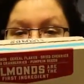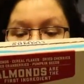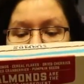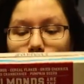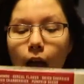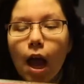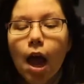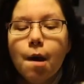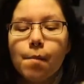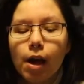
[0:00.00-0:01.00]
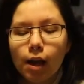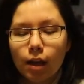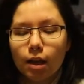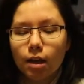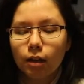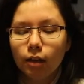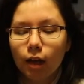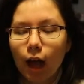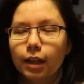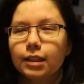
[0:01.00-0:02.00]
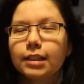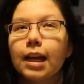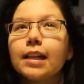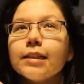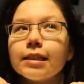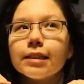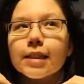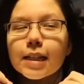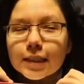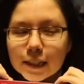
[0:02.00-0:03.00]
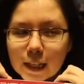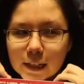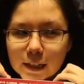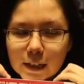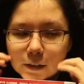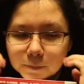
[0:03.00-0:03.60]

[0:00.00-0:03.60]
really good. I'd say that this tastes like